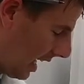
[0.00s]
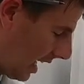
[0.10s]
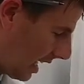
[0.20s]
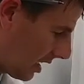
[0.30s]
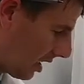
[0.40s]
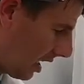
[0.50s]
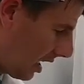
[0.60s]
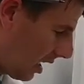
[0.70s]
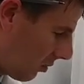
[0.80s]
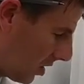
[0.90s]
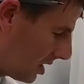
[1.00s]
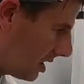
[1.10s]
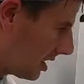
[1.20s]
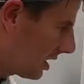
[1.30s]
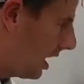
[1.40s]
And what
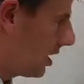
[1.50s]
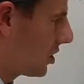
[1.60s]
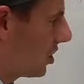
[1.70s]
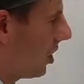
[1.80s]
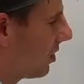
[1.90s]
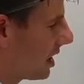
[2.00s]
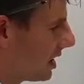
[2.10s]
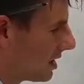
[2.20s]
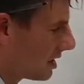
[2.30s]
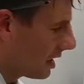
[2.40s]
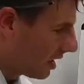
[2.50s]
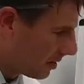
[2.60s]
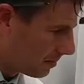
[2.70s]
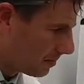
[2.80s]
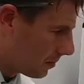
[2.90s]
this is kind of showing is
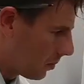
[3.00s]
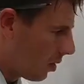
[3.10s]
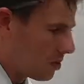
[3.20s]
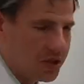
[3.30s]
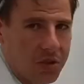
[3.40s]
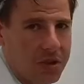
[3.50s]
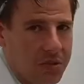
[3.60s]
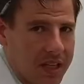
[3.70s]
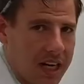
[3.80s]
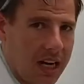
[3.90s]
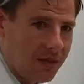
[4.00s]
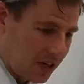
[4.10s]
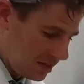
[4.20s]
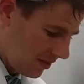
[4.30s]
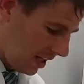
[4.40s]
what we're doing with an
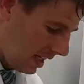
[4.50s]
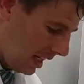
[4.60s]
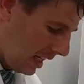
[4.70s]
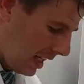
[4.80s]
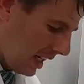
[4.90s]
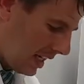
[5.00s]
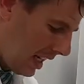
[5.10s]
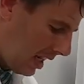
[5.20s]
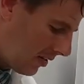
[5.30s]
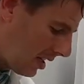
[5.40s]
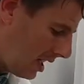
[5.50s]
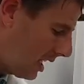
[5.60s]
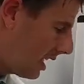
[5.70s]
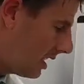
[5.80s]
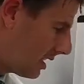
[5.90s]
IROS vent. Now, the
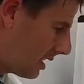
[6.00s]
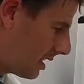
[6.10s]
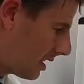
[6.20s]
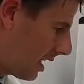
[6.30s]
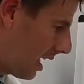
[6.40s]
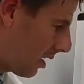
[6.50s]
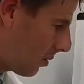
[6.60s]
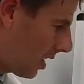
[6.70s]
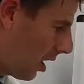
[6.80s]
thing is that we